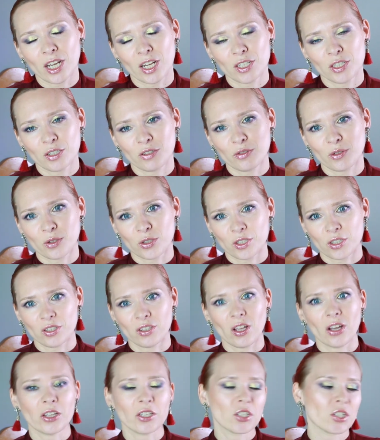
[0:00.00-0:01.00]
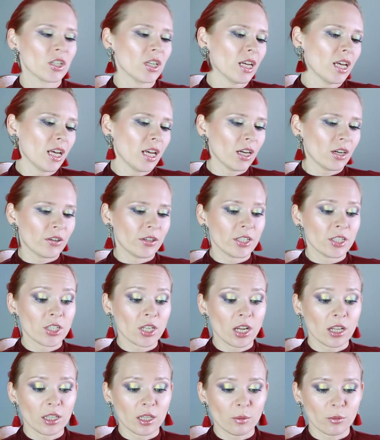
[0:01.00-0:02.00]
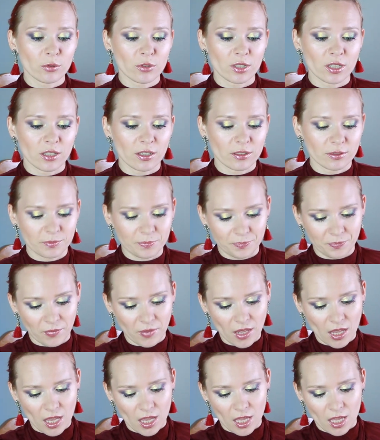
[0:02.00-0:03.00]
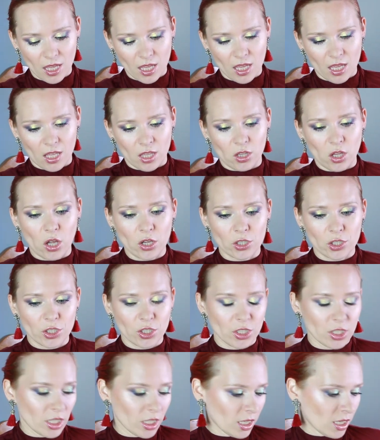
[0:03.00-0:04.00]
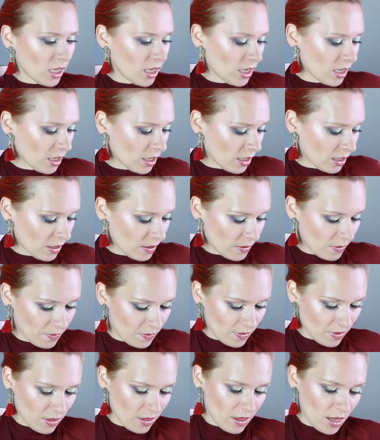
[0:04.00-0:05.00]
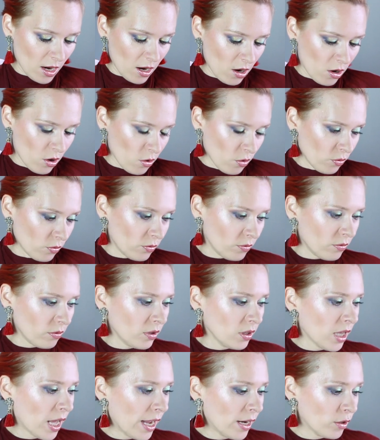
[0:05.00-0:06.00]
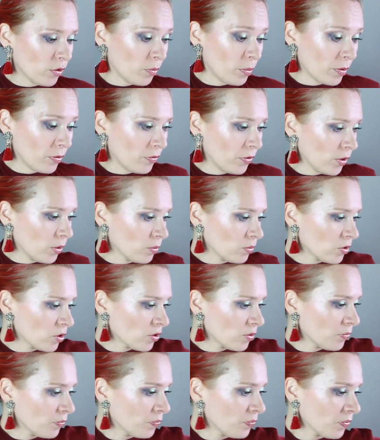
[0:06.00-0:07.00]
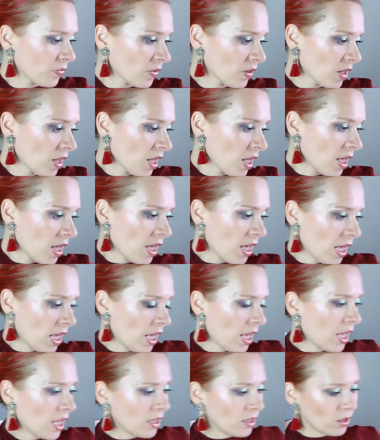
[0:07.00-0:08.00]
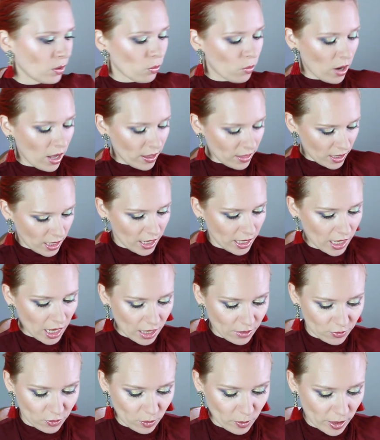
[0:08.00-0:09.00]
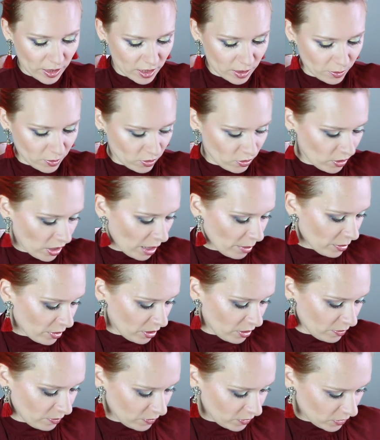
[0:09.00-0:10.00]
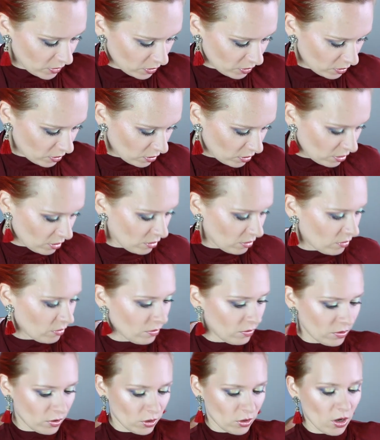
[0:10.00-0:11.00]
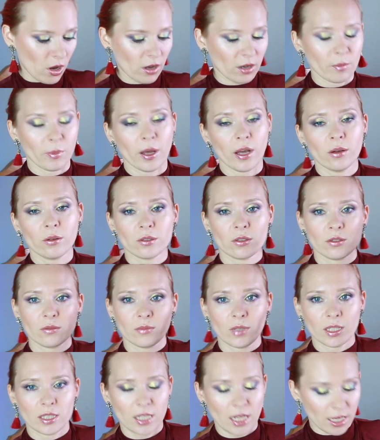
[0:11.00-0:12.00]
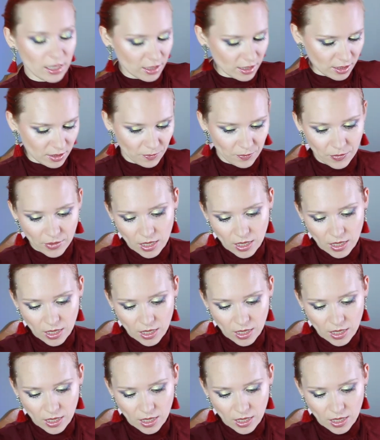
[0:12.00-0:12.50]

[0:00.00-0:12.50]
controversial launch. Christian Louboutin launched their own line of perfumes. And the one that I got from my subscriber to talk about and test,